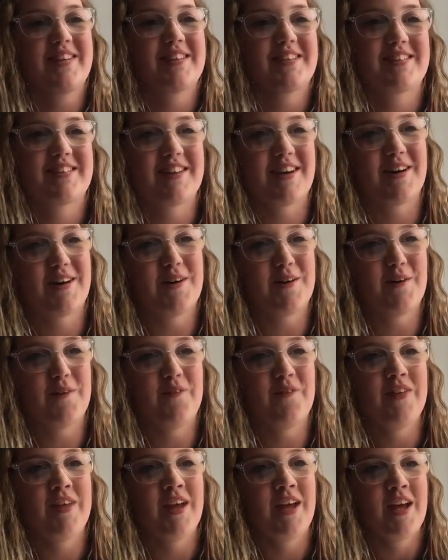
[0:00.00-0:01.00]

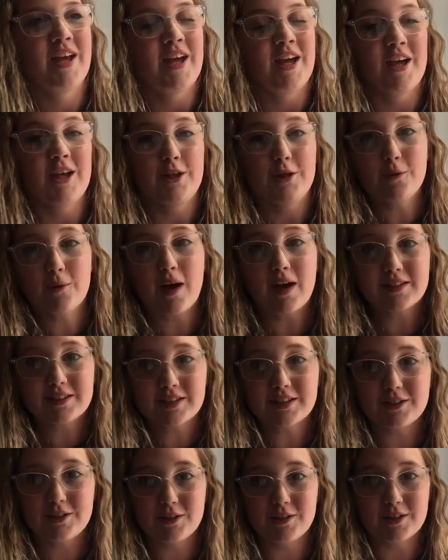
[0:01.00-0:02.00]
So you guys
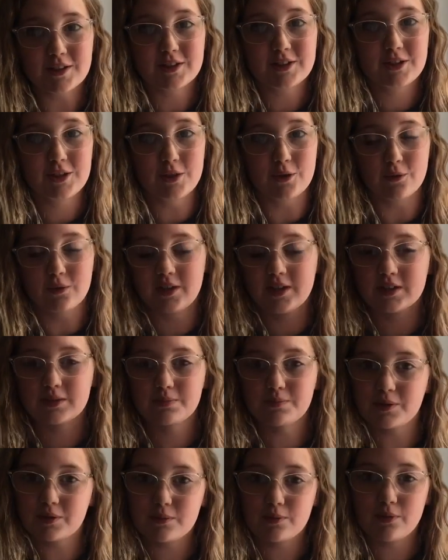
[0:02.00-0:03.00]
can do this too. This
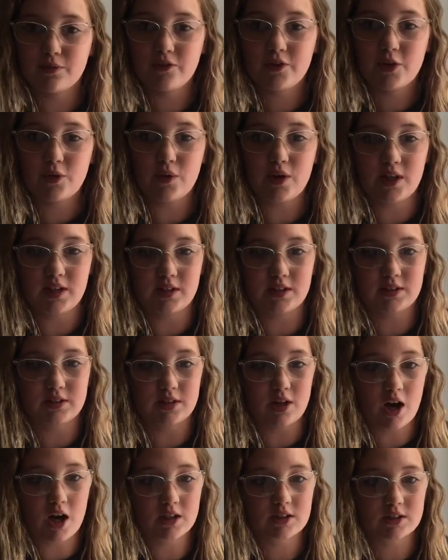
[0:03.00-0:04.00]
book review, it's
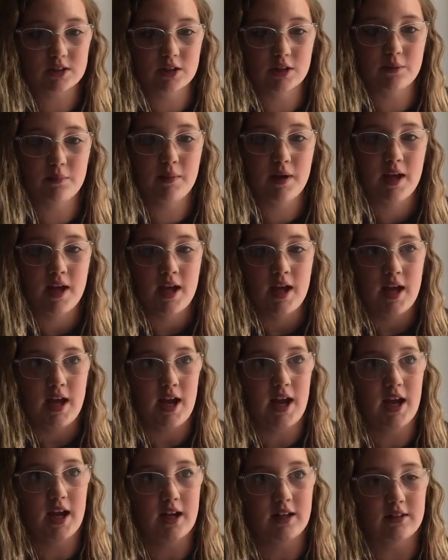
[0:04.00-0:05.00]
awesome,
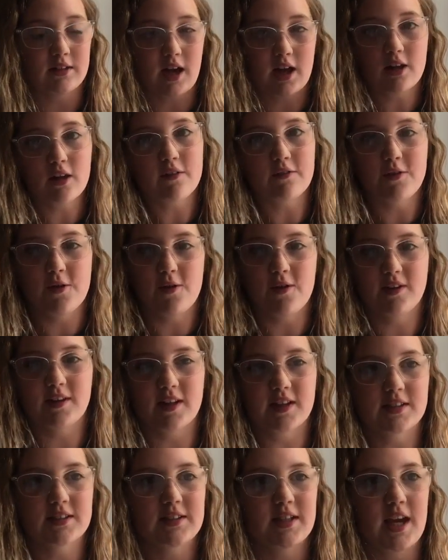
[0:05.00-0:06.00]
and I love doing
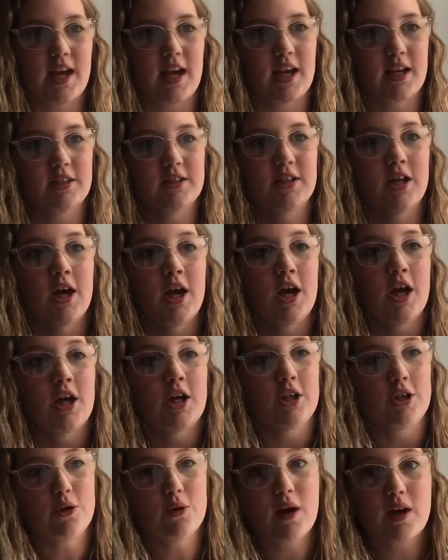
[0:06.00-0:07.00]
this, and
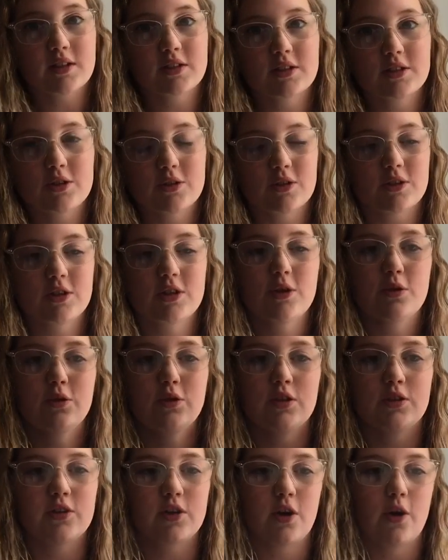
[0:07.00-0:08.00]
you guys can do it too.
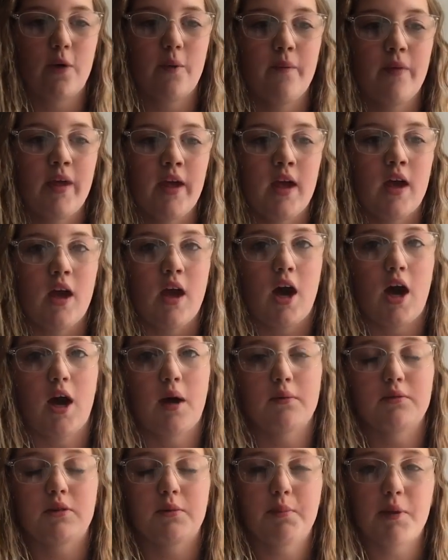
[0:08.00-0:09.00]
So
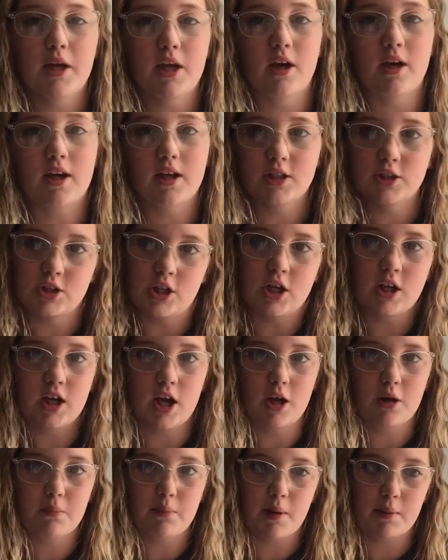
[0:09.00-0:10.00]
Topeka and Shawnee
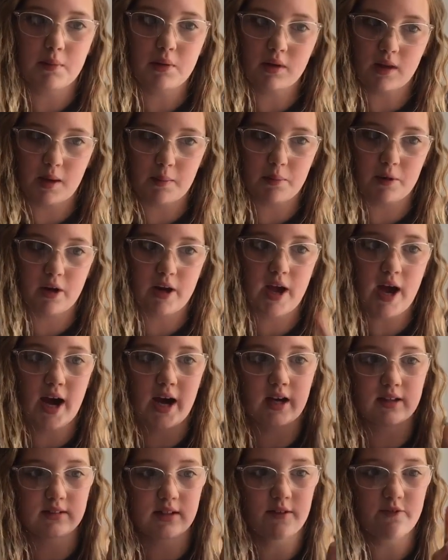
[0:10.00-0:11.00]
County Public Library
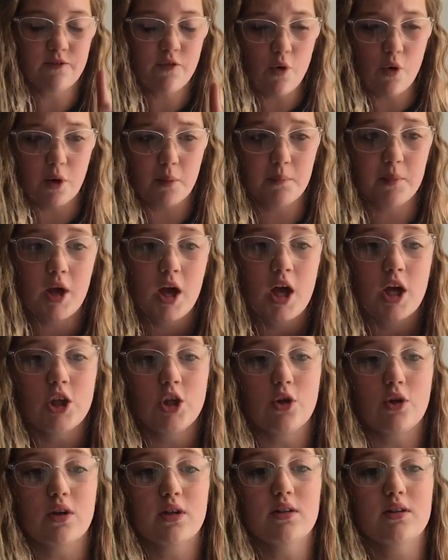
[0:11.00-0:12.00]
has a form.
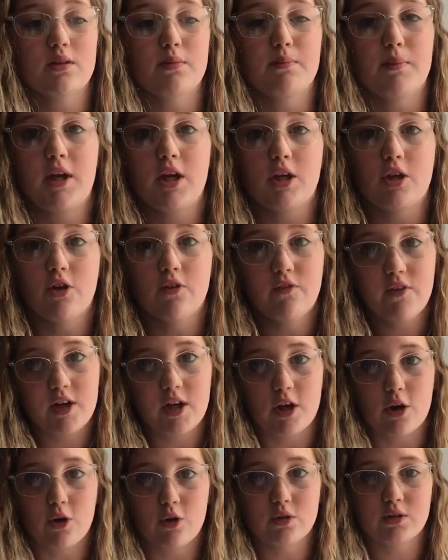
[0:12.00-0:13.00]
You can submit your
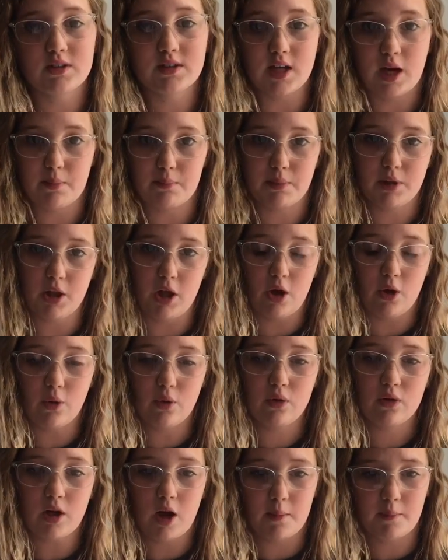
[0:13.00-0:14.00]
videos down
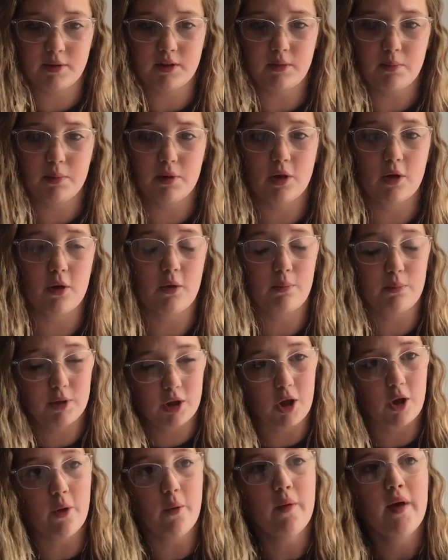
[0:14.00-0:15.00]
below, comment
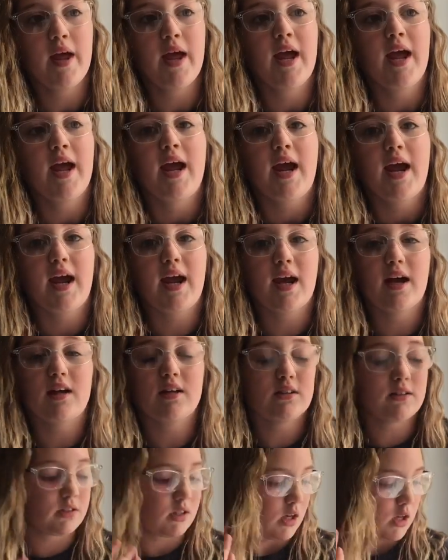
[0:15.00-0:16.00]
below,
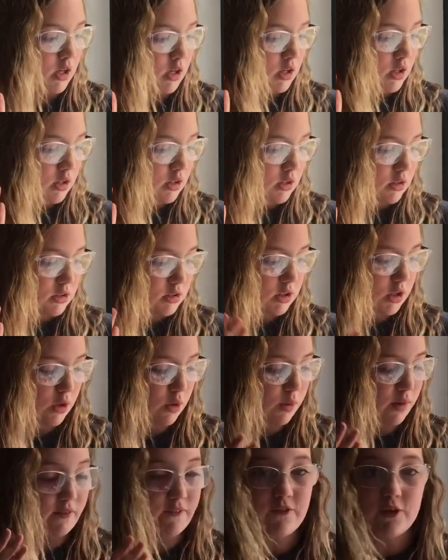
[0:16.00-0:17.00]
and
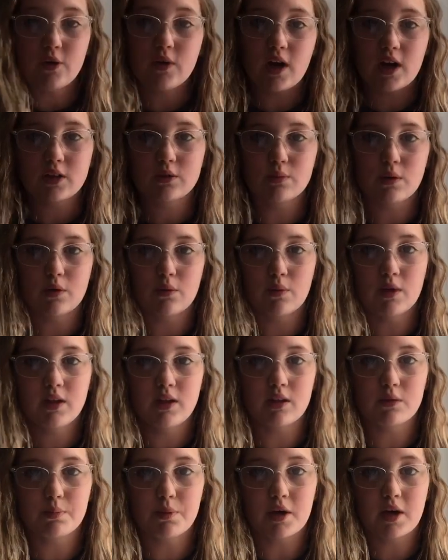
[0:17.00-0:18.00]
so if you guys want to read
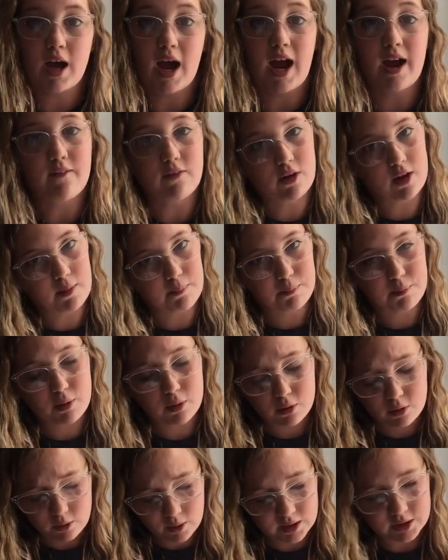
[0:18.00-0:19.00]
this book, I have a
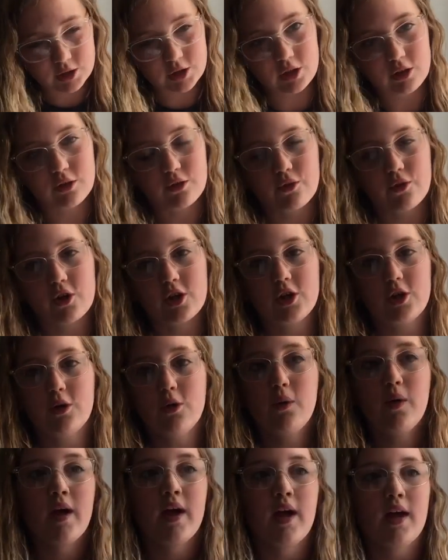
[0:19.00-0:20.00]
couple questions for you
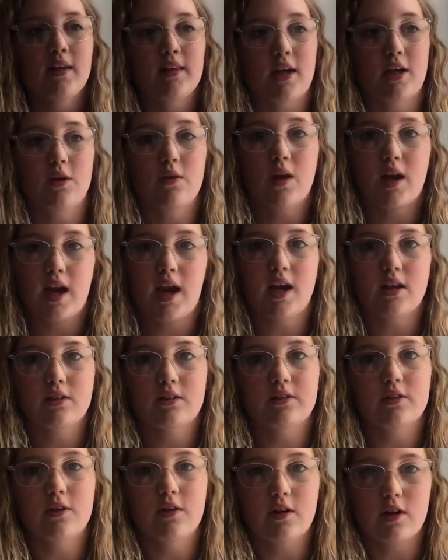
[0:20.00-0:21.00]
that you can
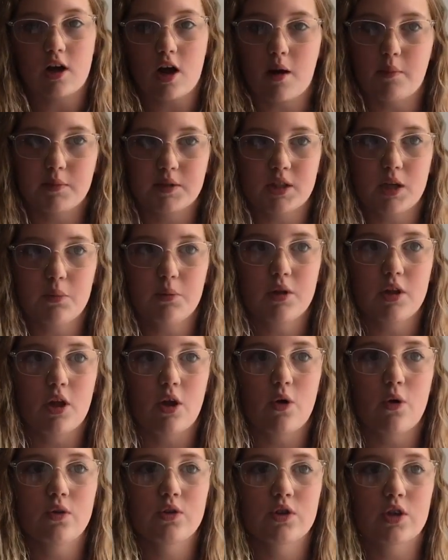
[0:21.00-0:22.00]
answer in the comments down
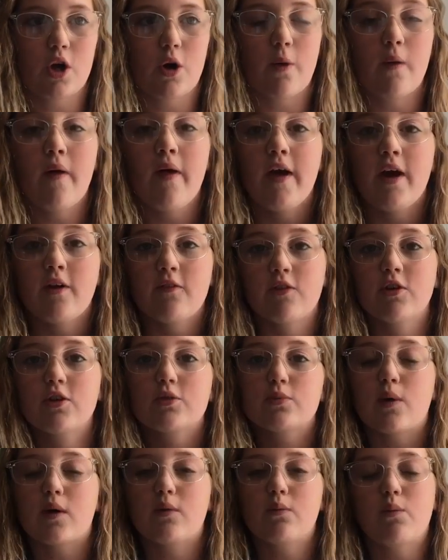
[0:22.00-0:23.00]
below. So
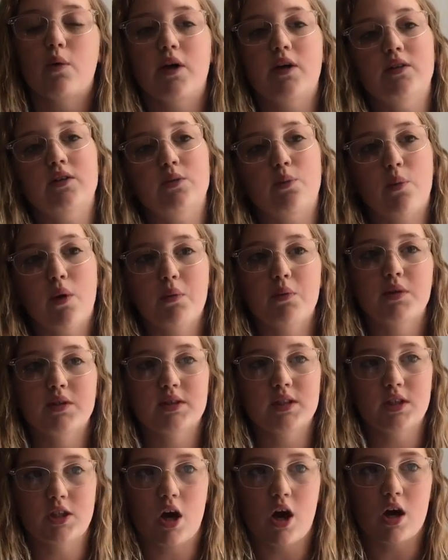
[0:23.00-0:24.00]
first one was, what was
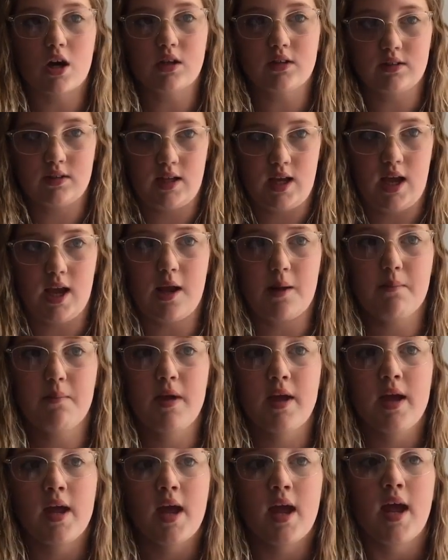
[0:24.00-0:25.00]
the dog's name?
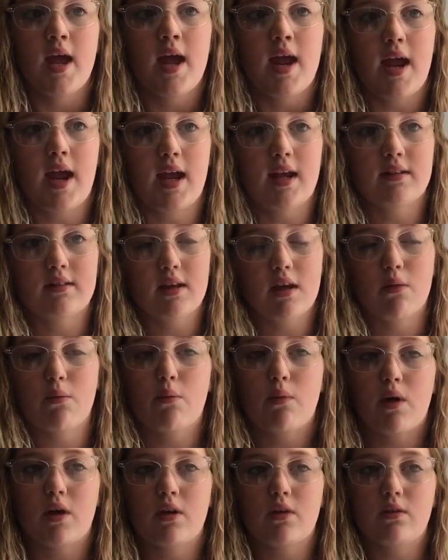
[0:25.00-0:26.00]
And
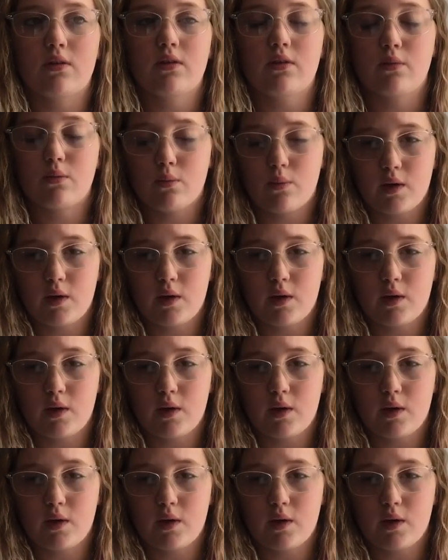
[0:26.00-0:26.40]
second was